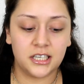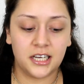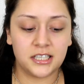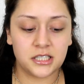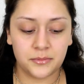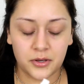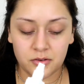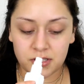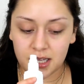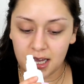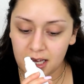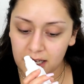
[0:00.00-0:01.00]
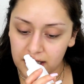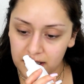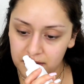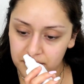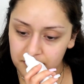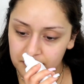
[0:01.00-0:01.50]
It smells like,
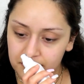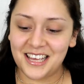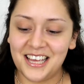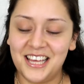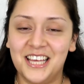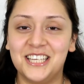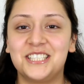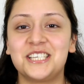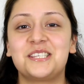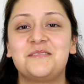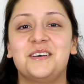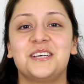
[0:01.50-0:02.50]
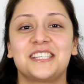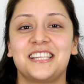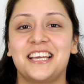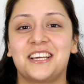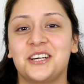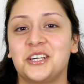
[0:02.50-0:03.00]
it just smells
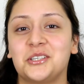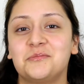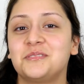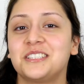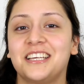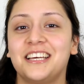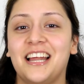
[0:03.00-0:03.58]
like herbs again.